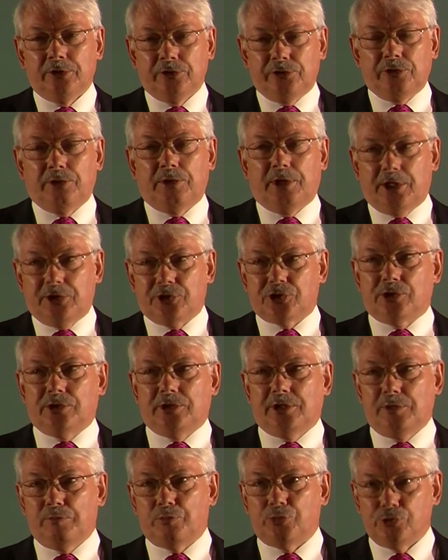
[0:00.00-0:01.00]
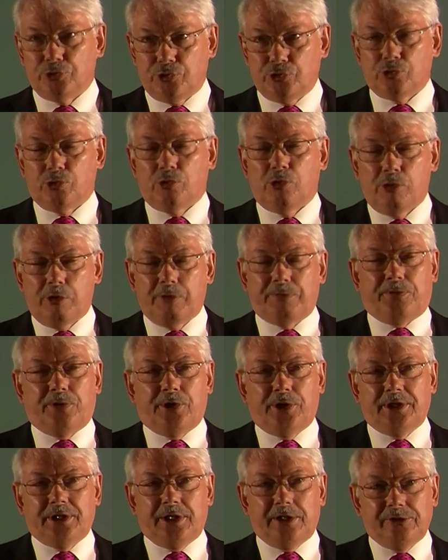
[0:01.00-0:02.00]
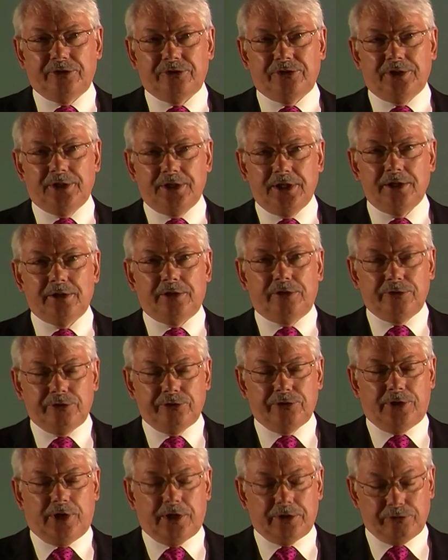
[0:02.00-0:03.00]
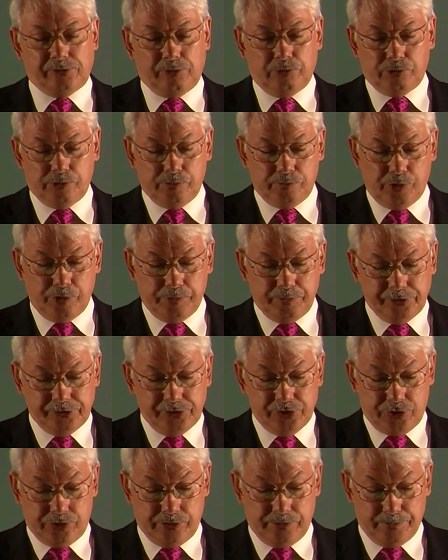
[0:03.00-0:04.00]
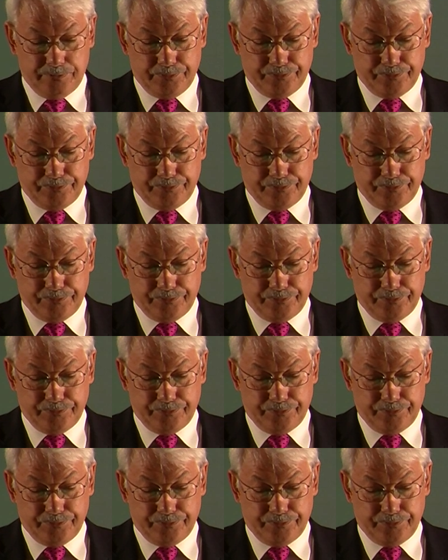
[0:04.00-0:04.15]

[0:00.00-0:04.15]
to actually draw financing into that sort of proposition.